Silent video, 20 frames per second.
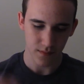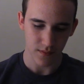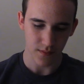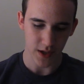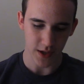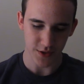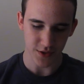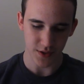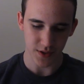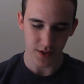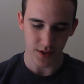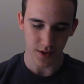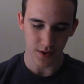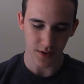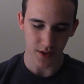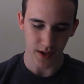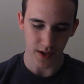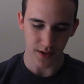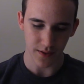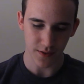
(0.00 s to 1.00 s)
actually,
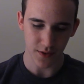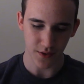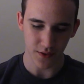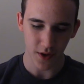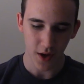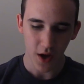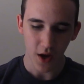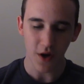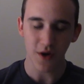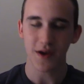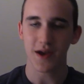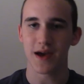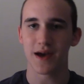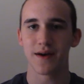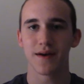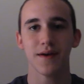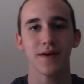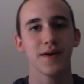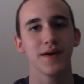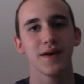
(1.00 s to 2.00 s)
okay, no, oh
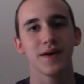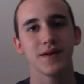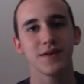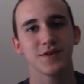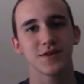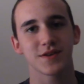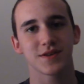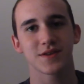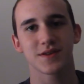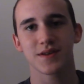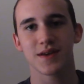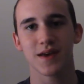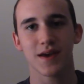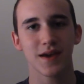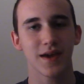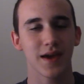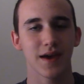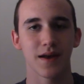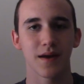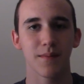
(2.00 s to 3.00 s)
yeah, just,
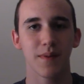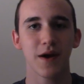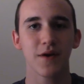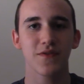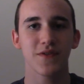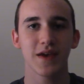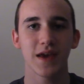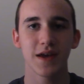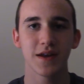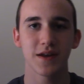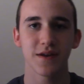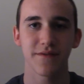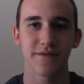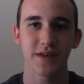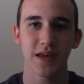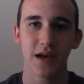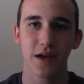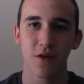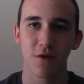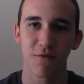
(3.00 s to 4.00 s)
again, about the ending of
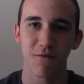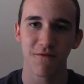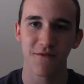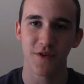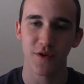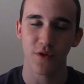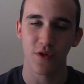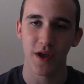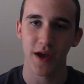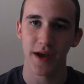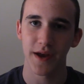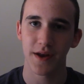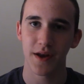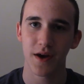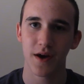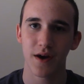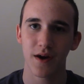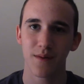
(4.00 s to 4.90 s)
10 Cloverfield Lane,